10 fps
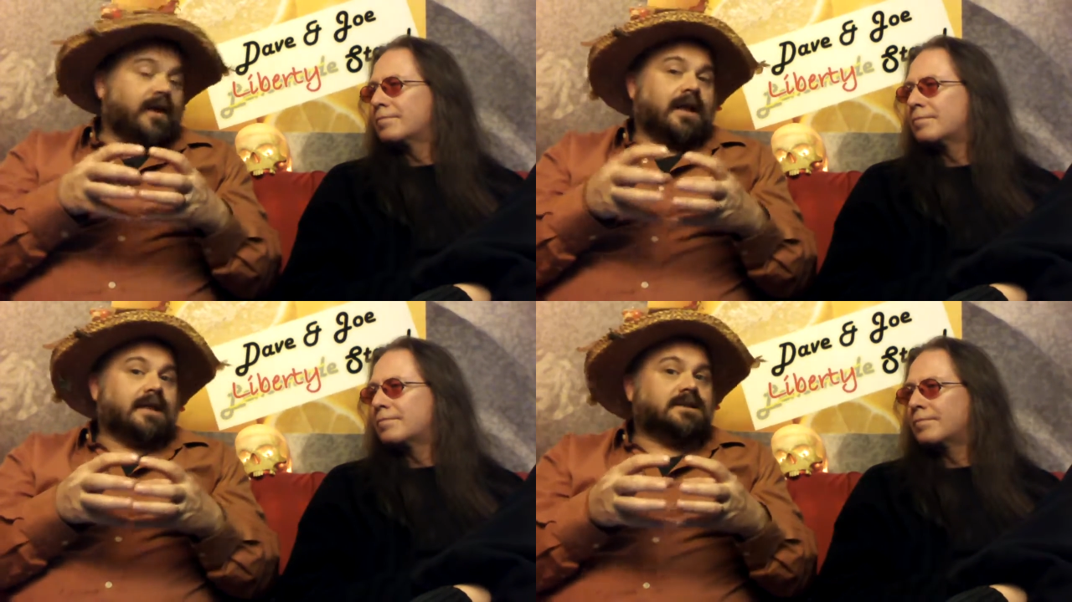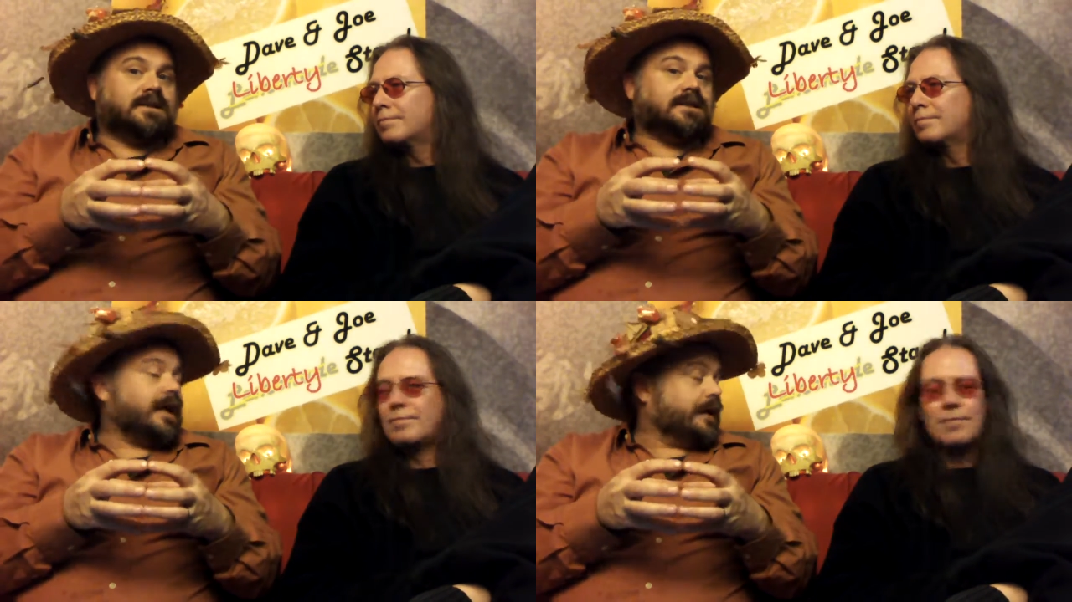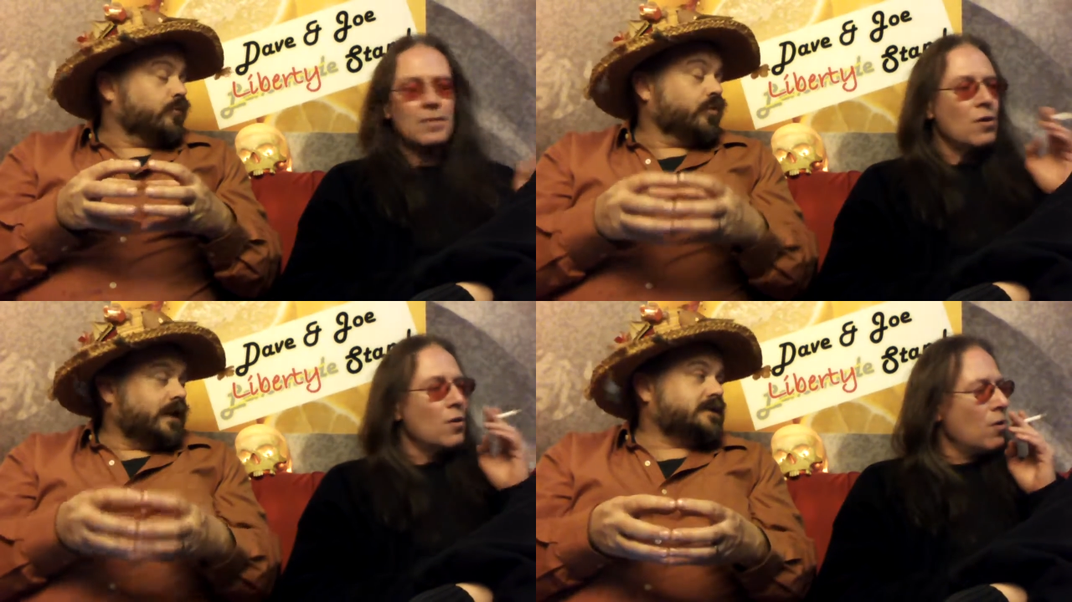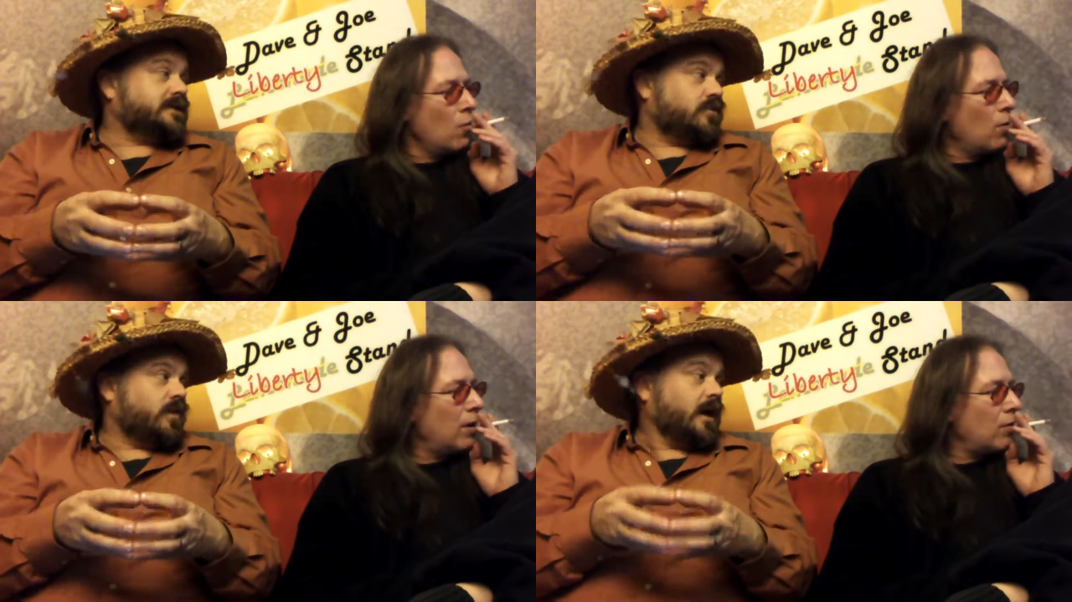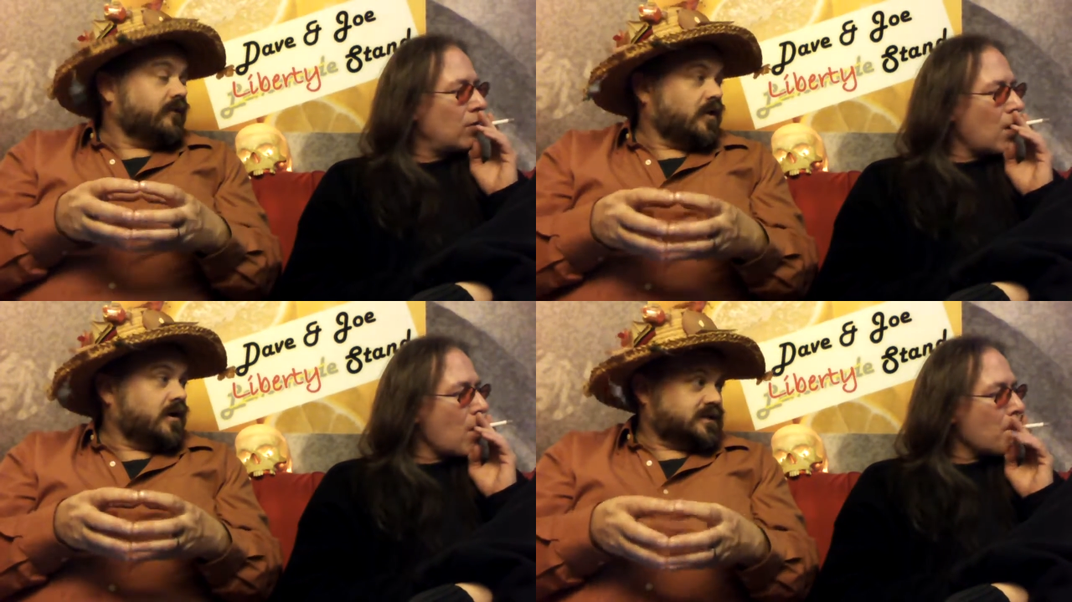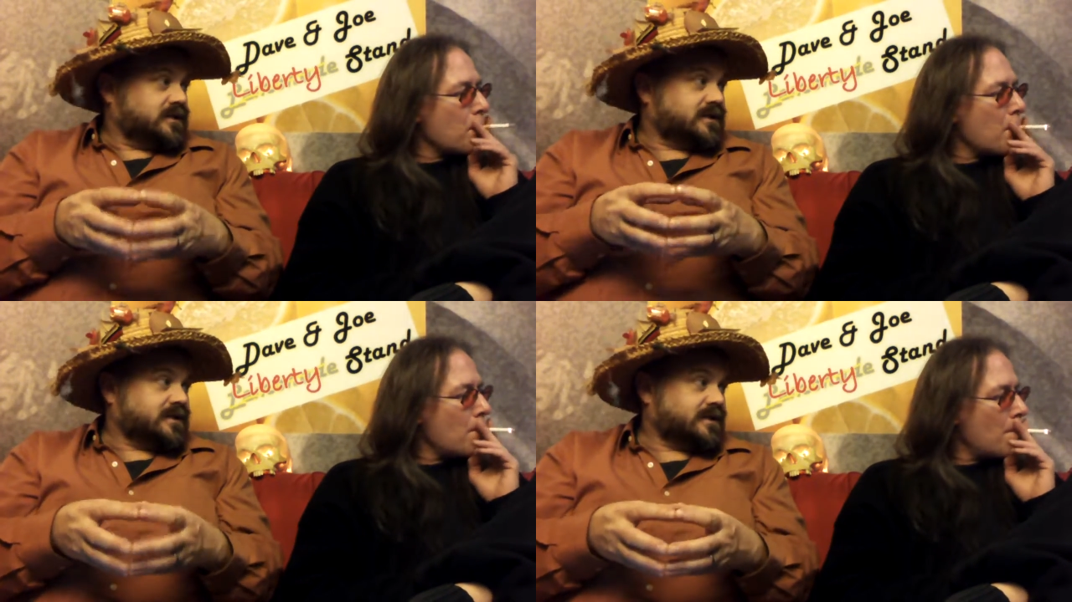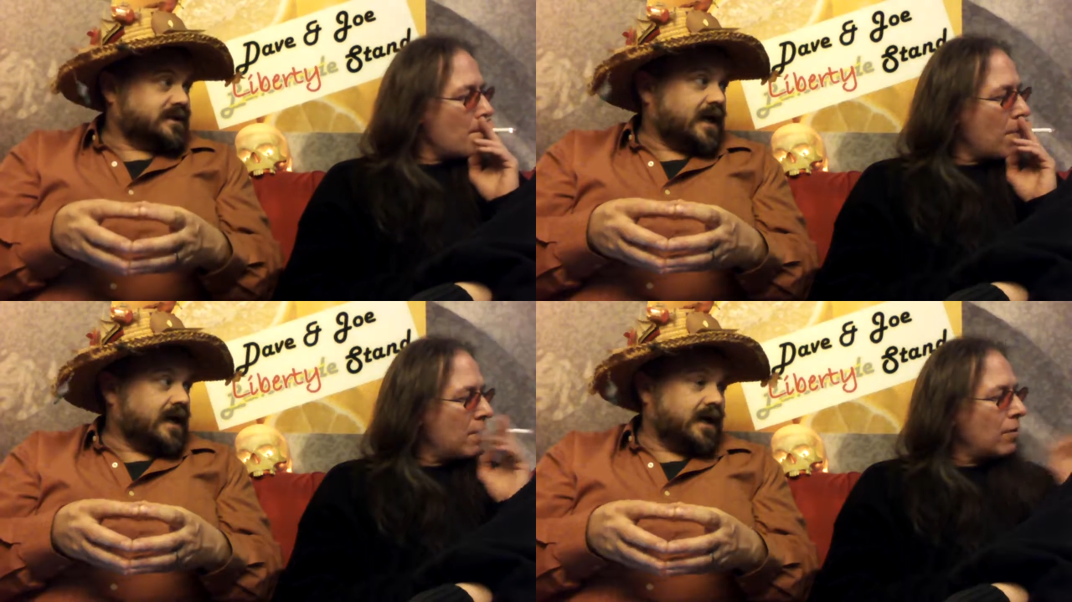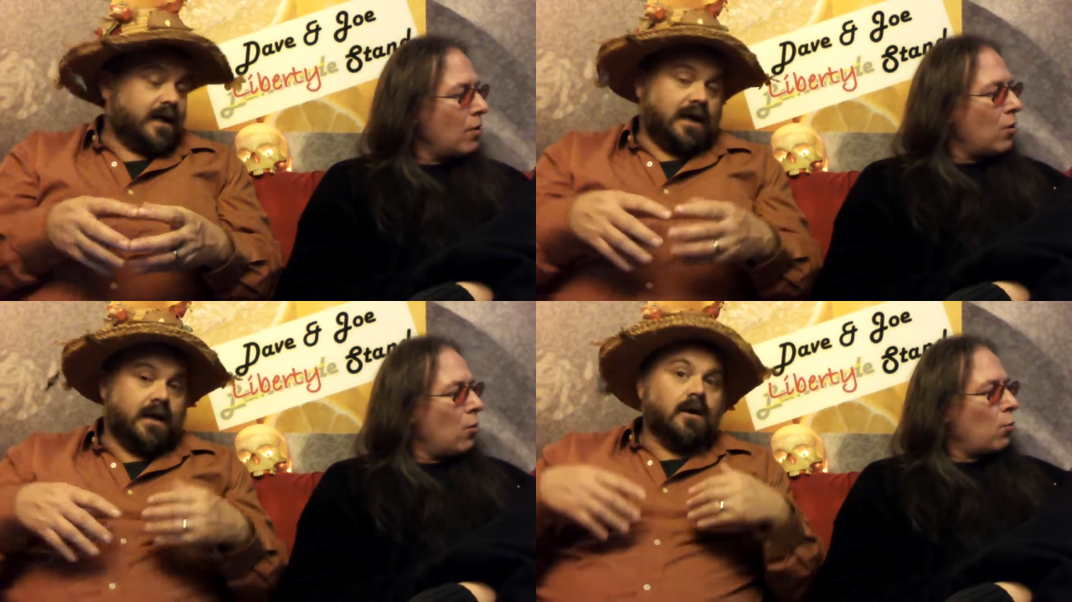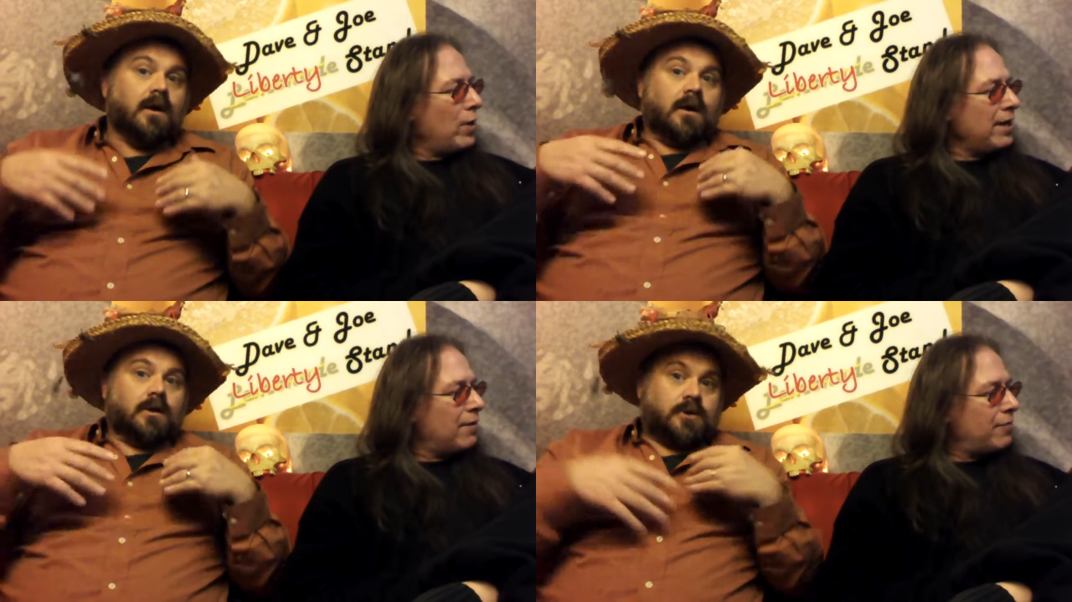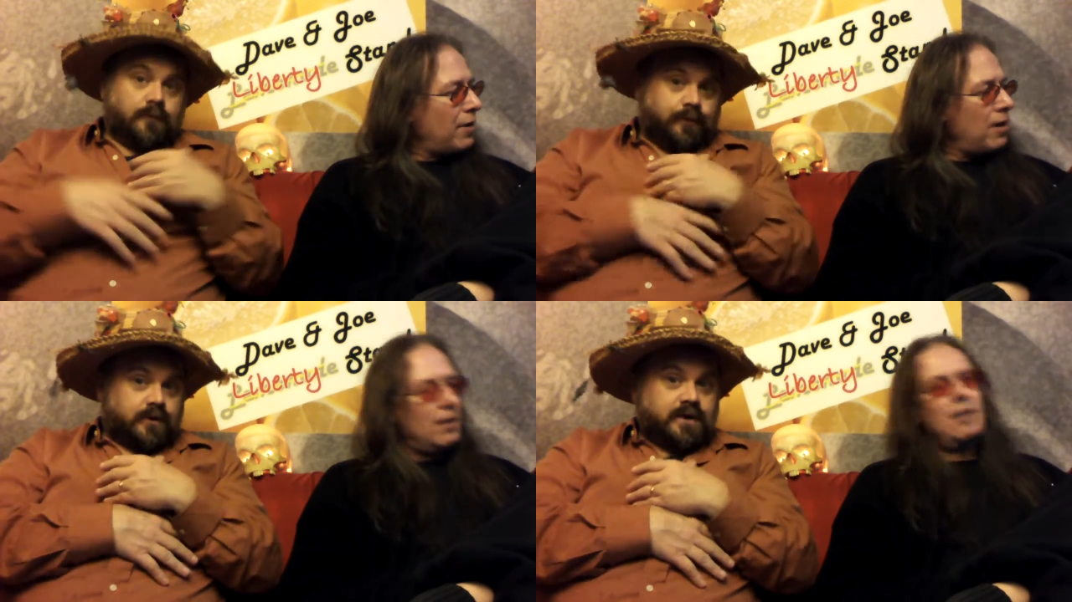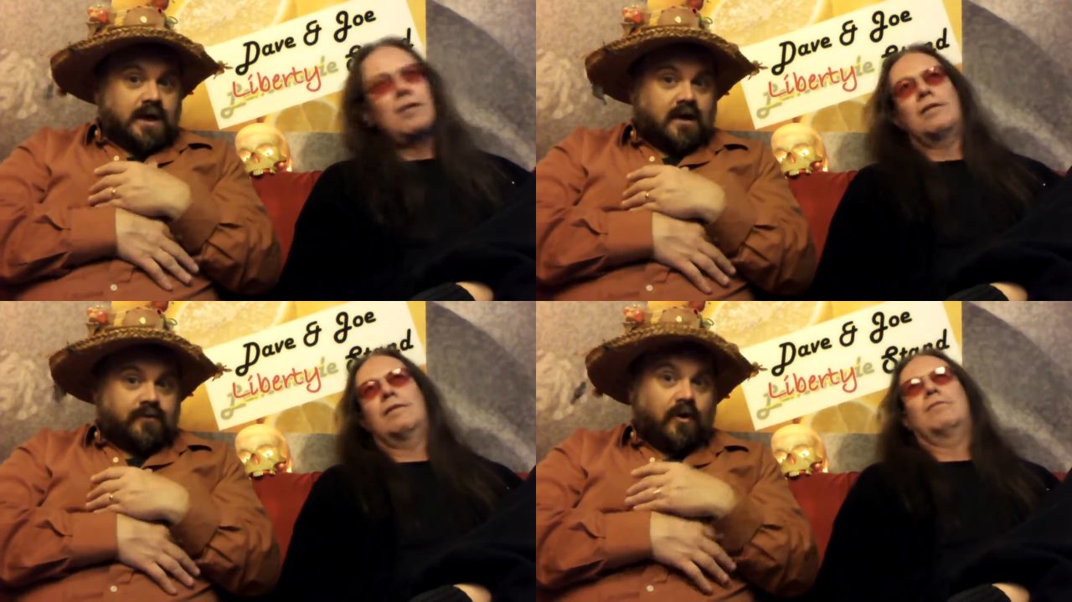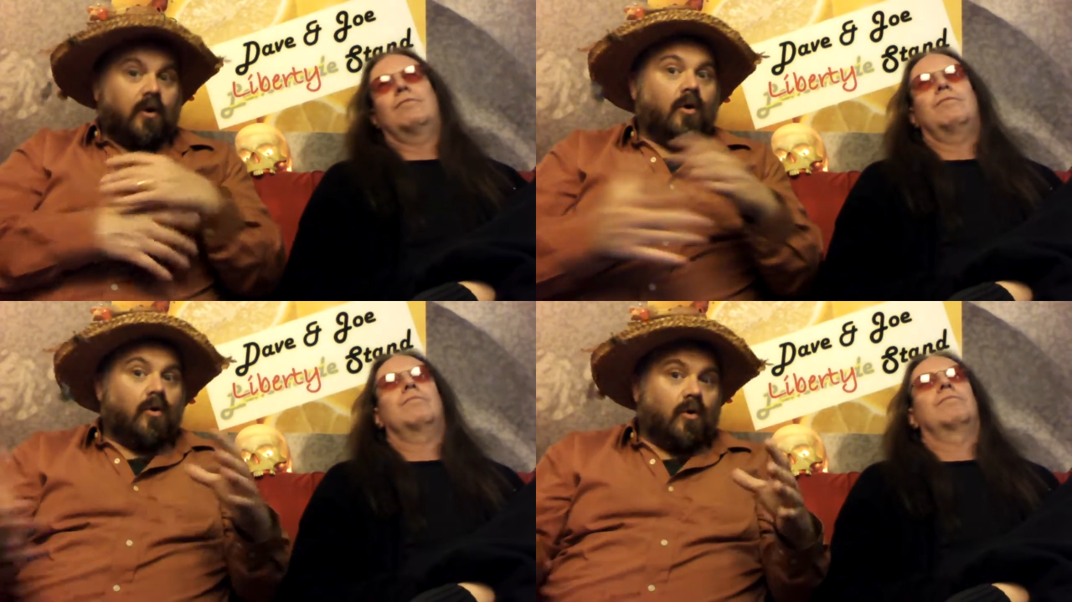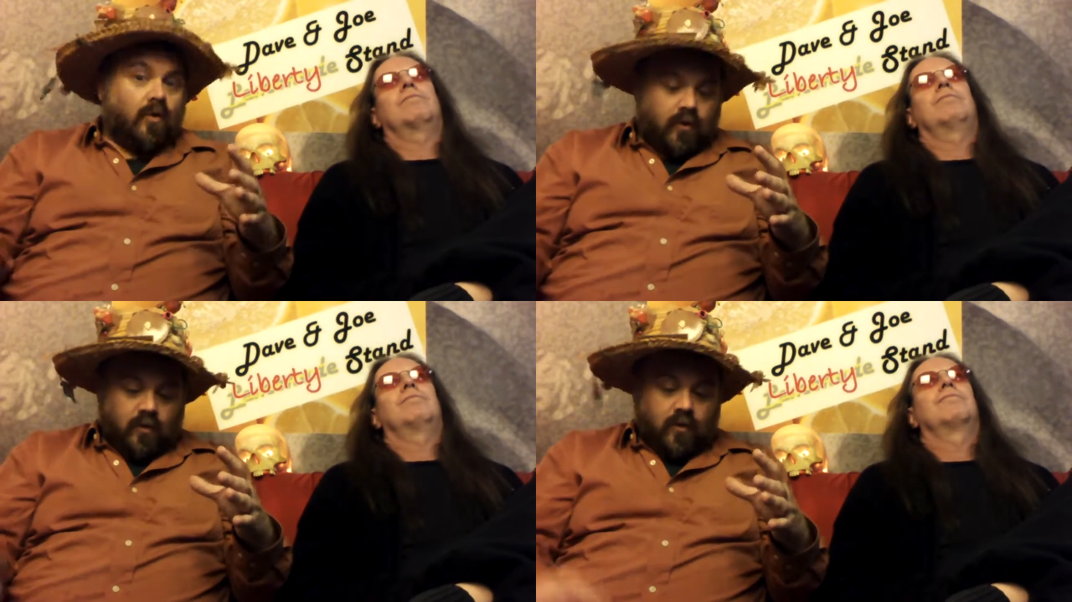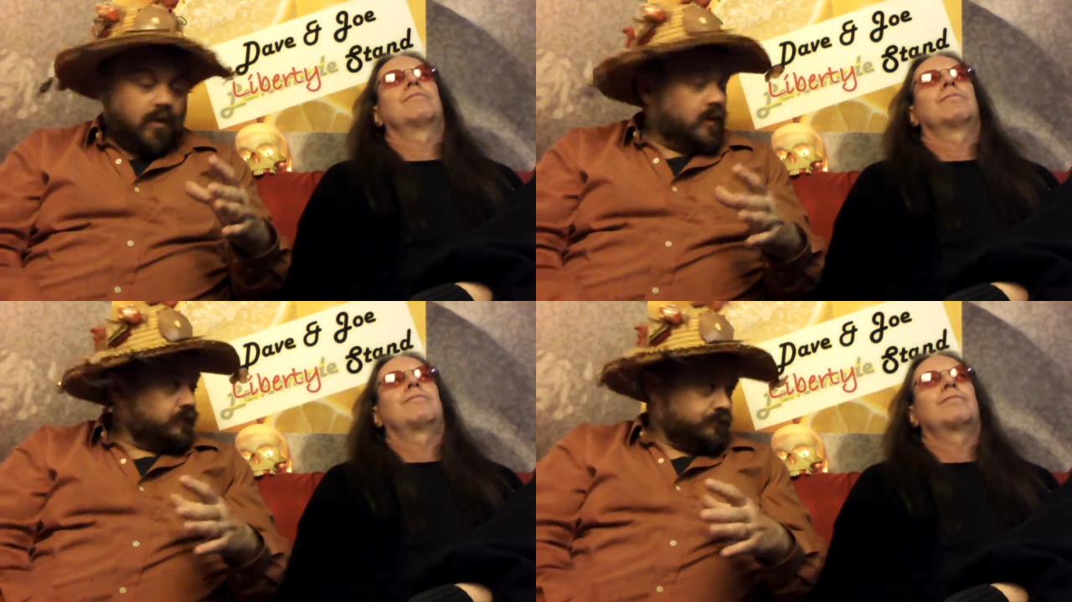Speaker 1: think that's the same reason well, we have laws in society. We have to protect the whole